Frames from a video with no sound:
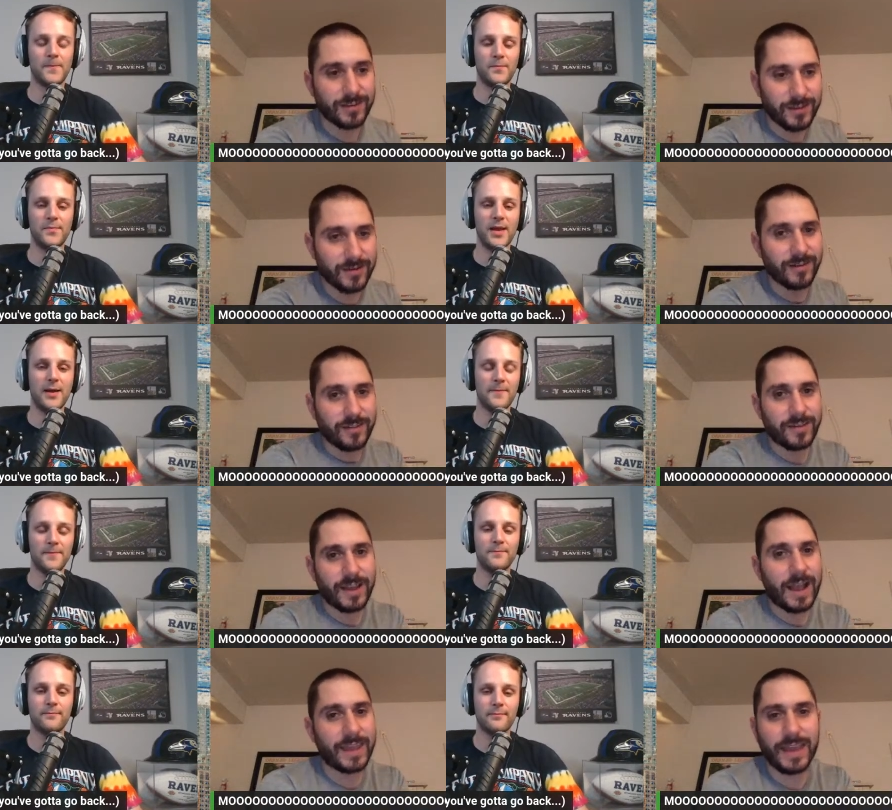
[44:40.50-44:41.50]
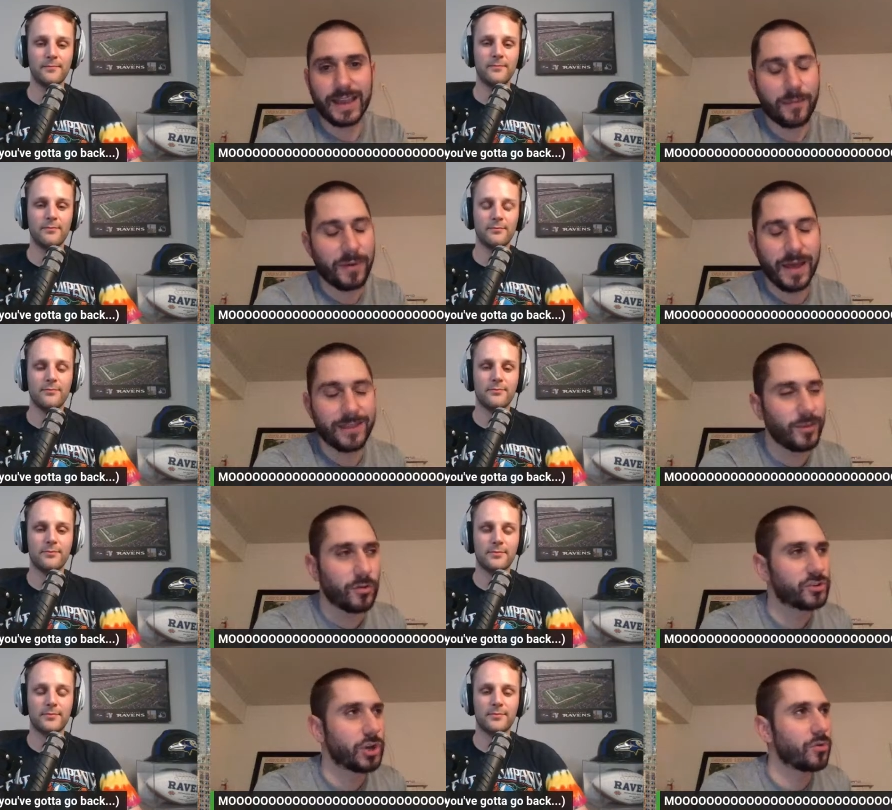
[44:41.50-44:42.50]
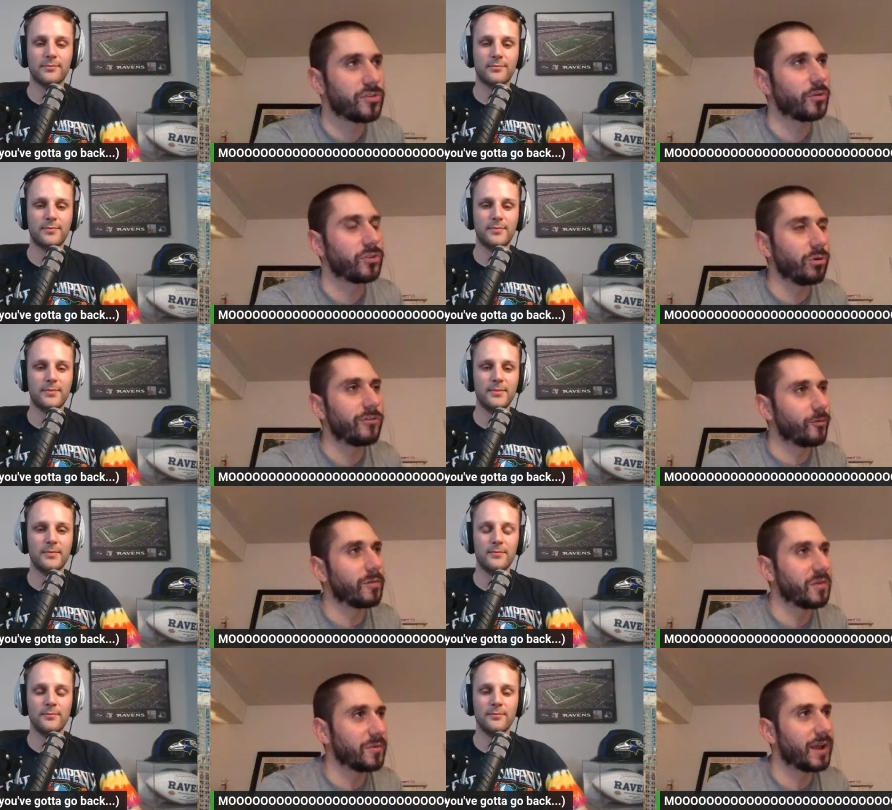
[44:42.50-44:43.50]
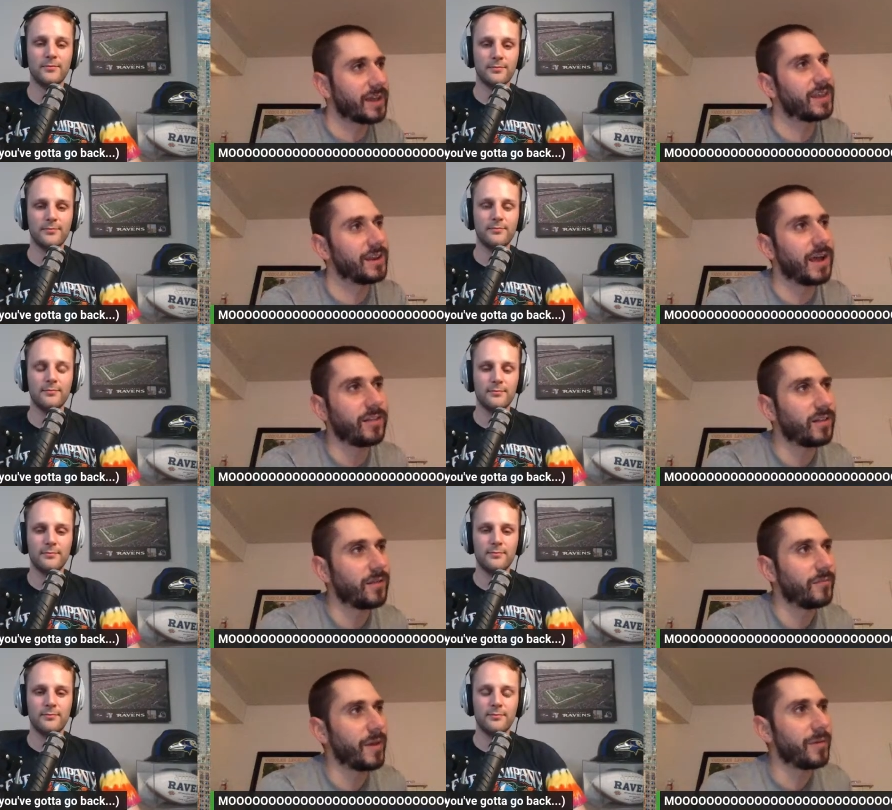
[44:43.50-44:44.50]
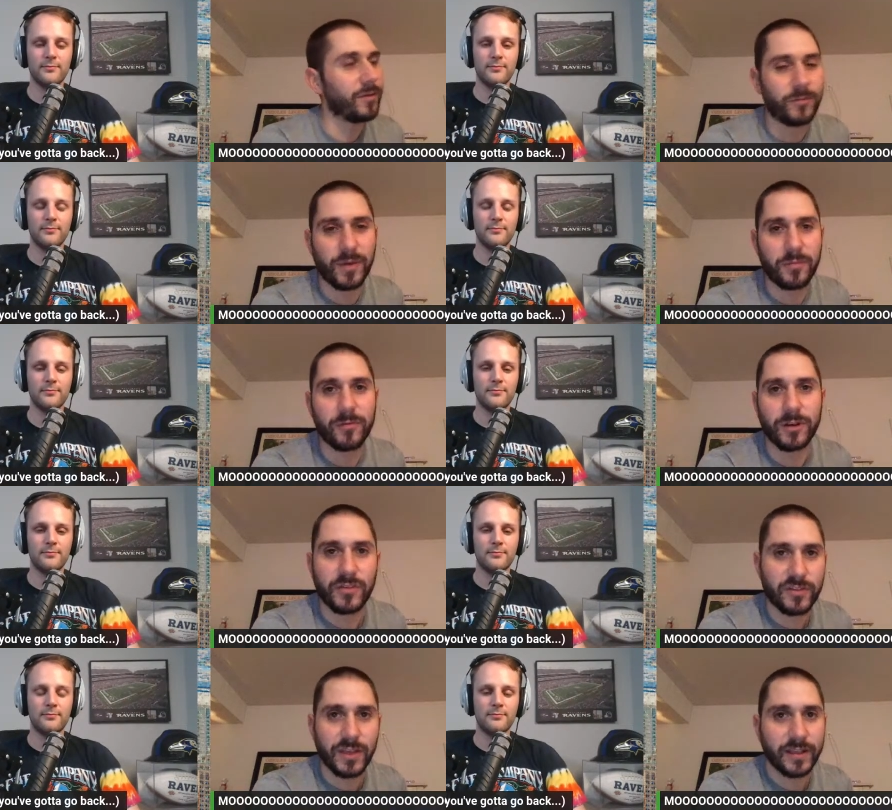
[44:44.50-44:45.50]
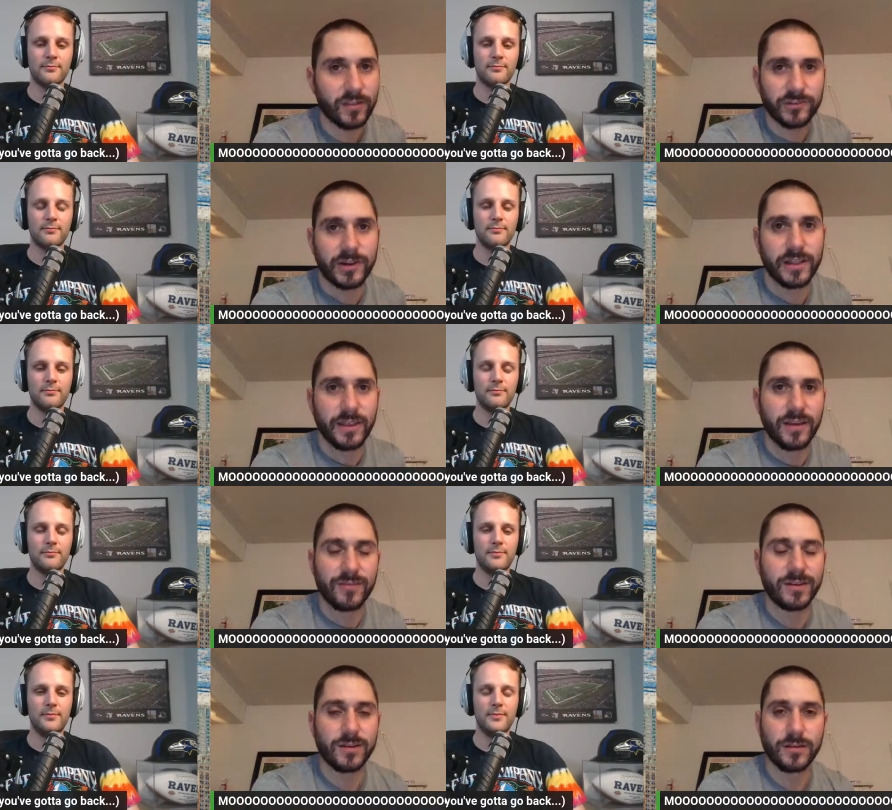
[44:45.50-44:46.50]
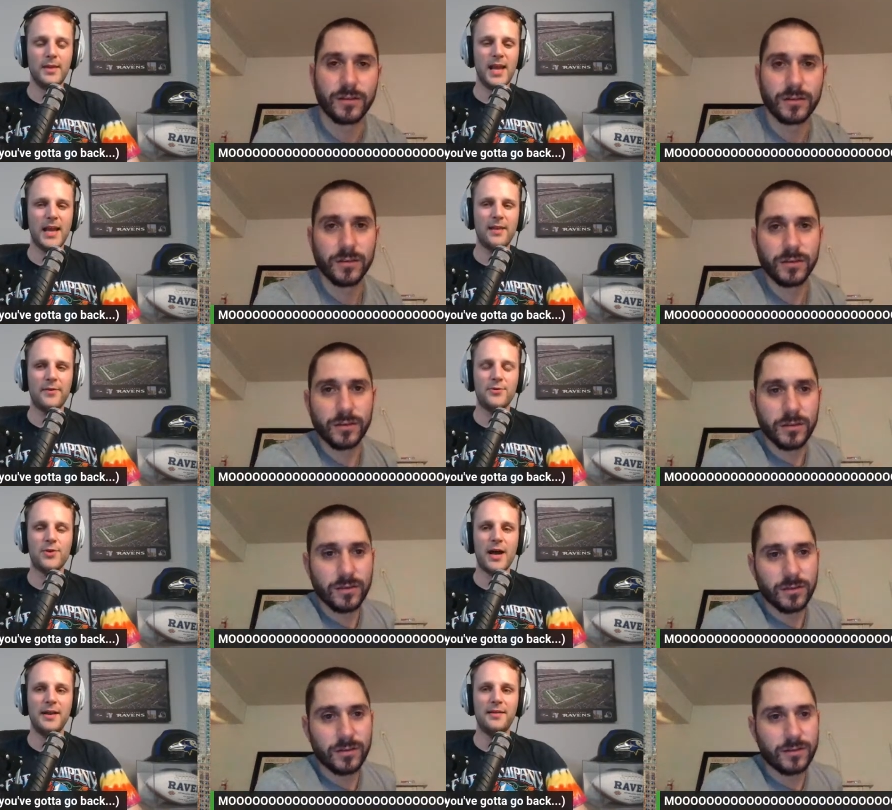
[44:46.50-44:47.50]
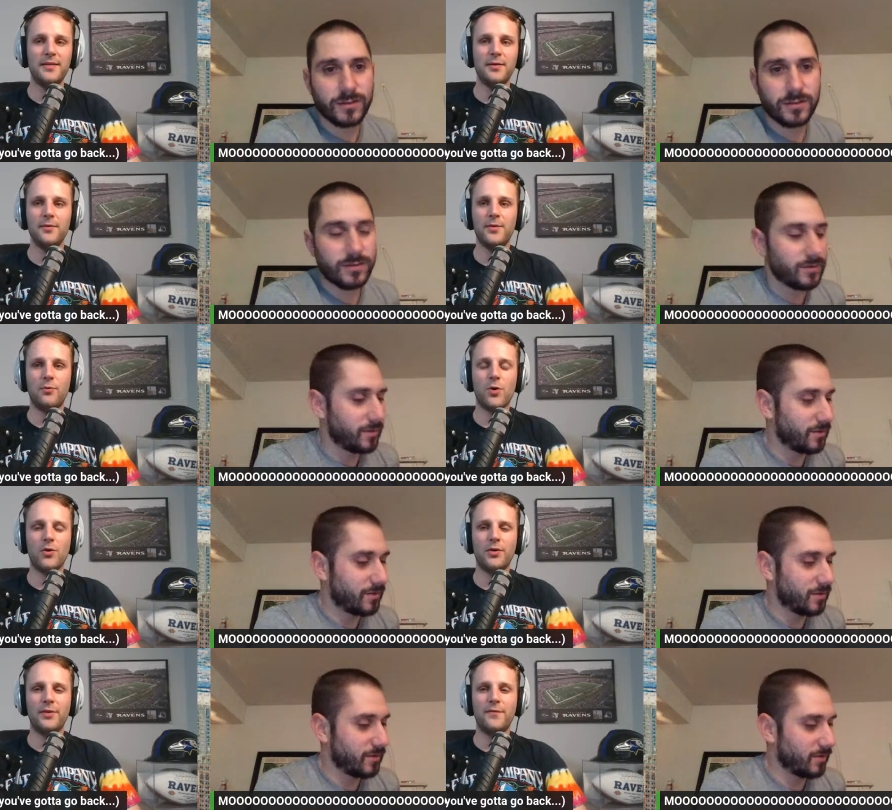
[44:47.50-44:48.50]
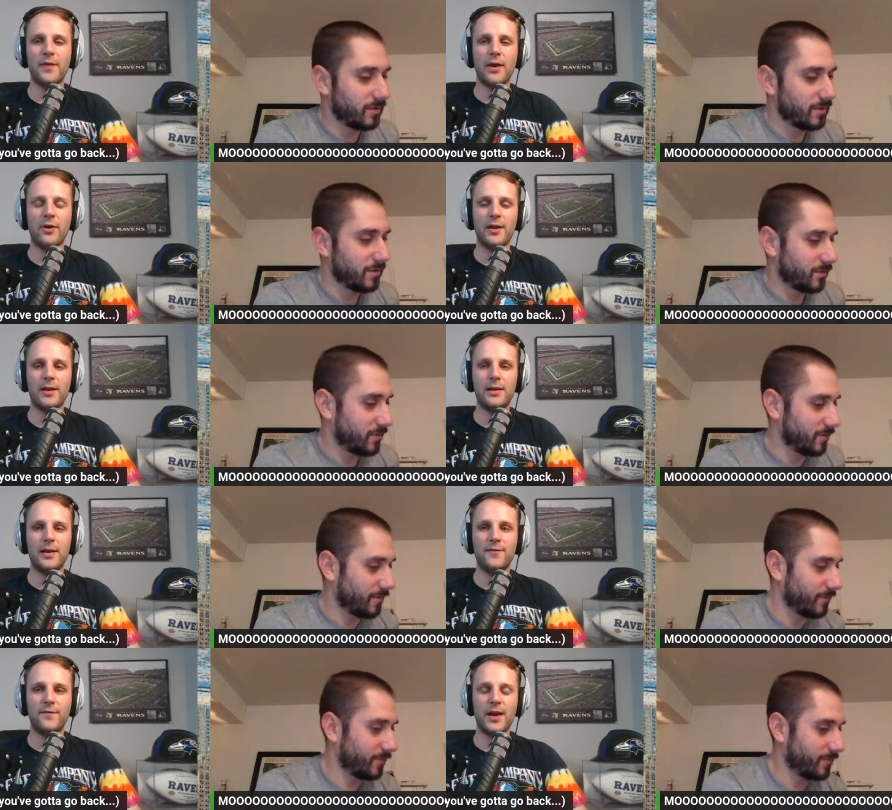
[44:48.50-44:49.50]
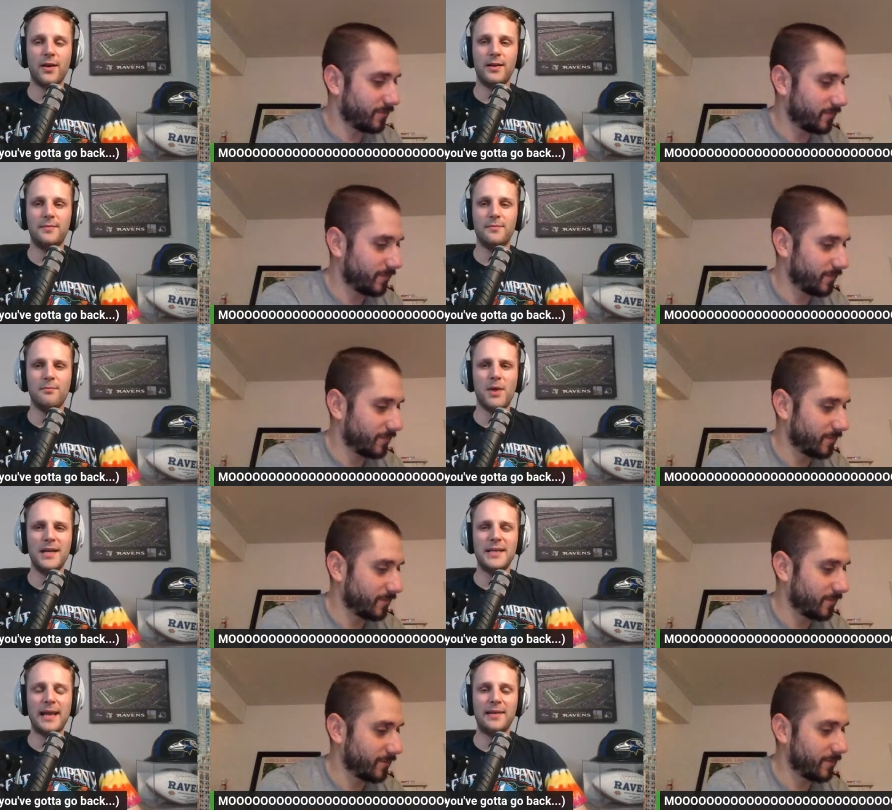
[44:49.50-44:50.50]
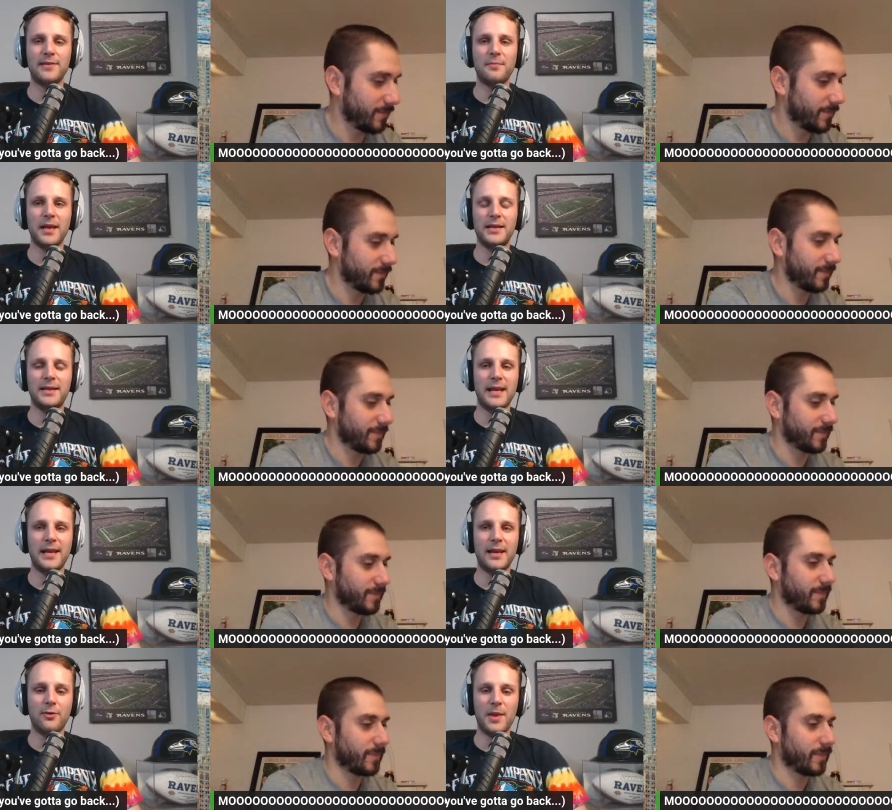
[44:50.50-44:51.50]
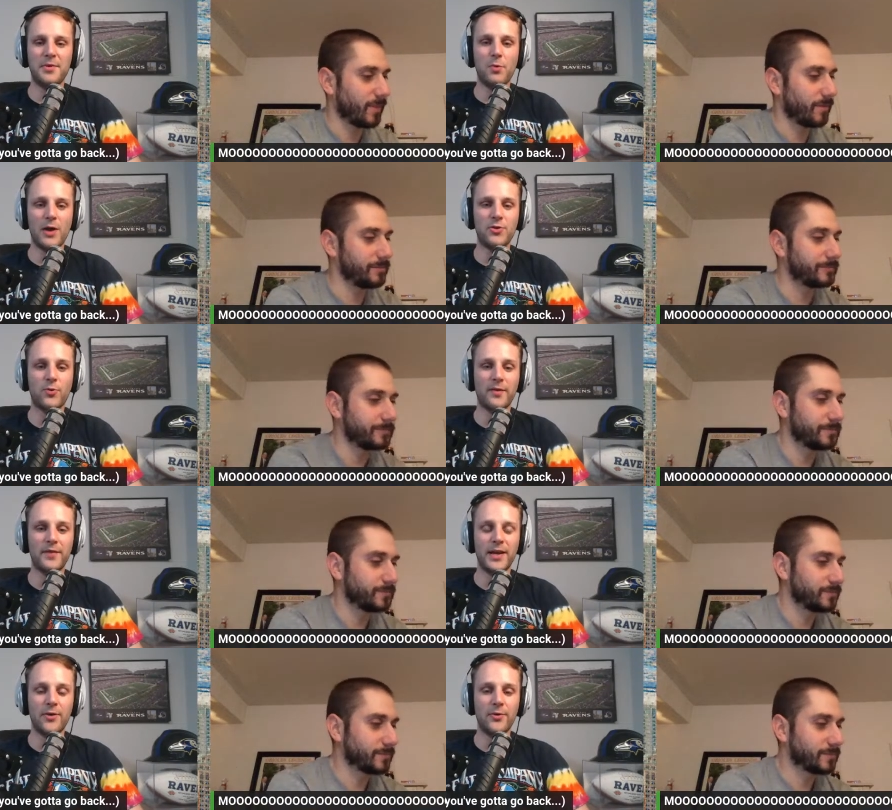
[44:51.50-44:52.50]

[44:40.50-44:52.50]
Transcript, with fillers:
Speaker 1: Interesting. Yeah. I can't get I, those shows. Don't do it for me, but I can. I'll, I'll maybe maybe one of these nights I'll try and dive in.
Speaker 2: Yeah, give it a shot. It, the The world is very. It's very. It might take some like digging or maybe watch a quick video to